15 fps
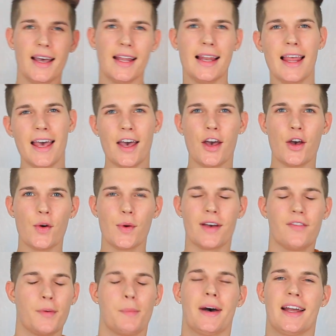hello
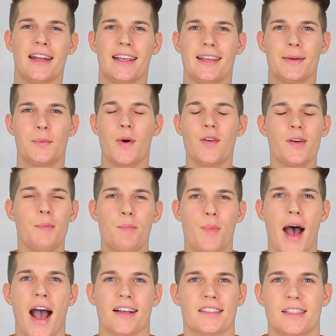everybody. Welcome
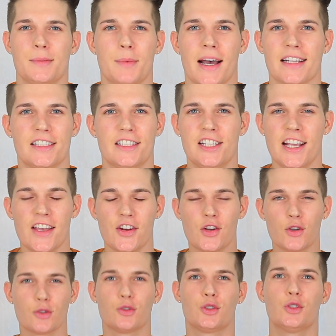back to my
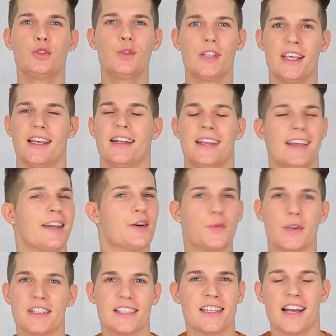channel. Drew Kid here
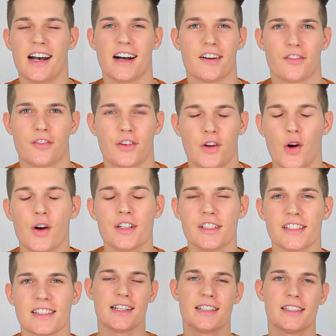with you, of
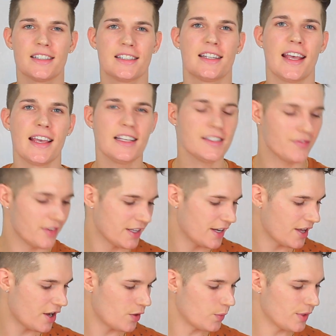course. In today's
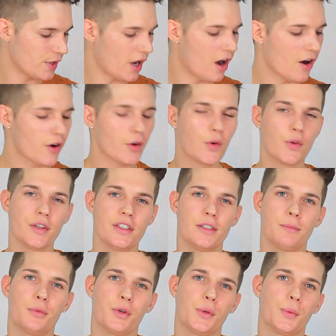video, we are going to
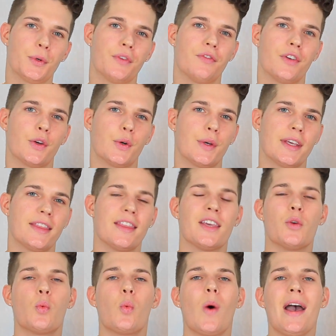be reviewing
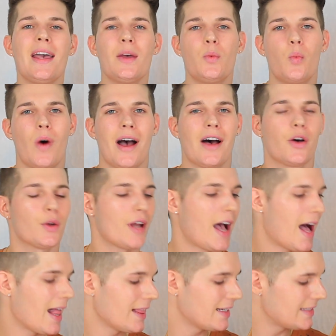the Wet n Wild
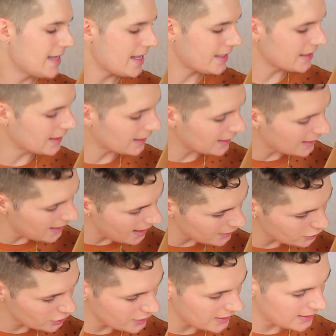Holiday
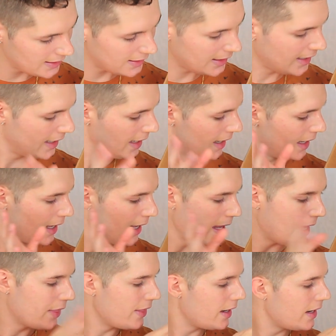Collection.
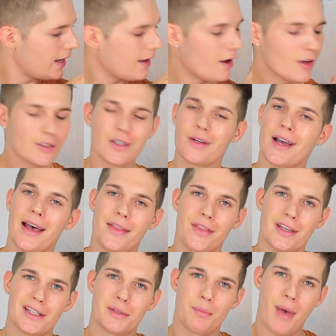And then I also got
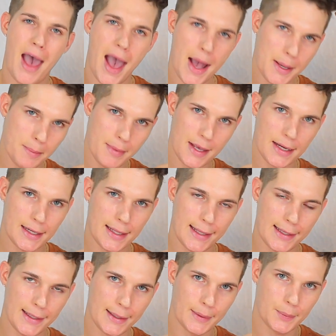this Pac-Man
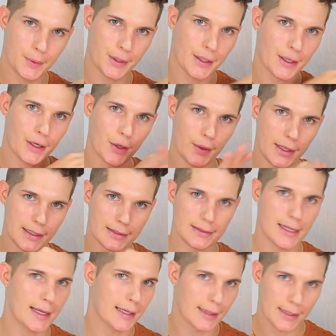kit. We're going to go ahead and
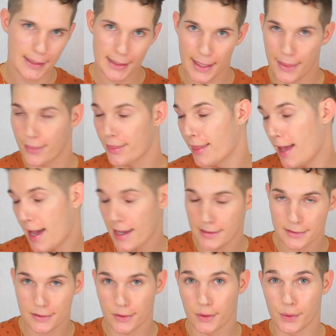take a look at that.
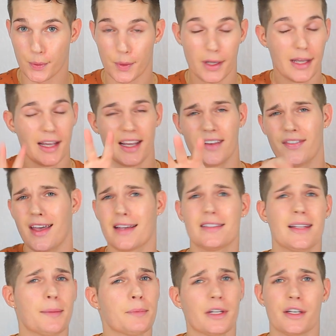So if that's
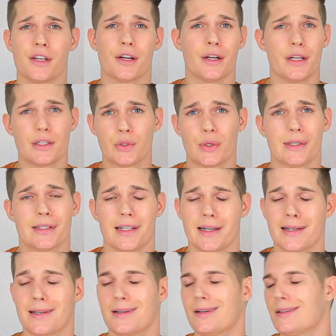something you're interested
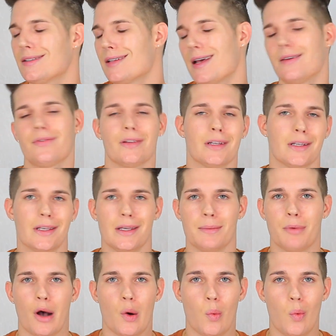in, definitely keep
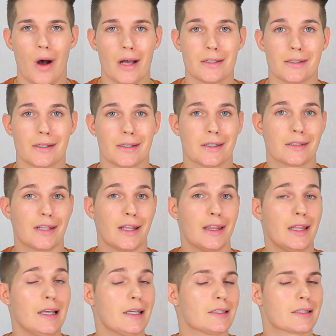on watching because I
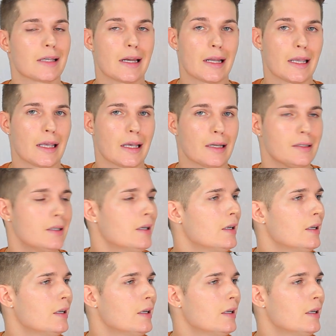think it's going to get...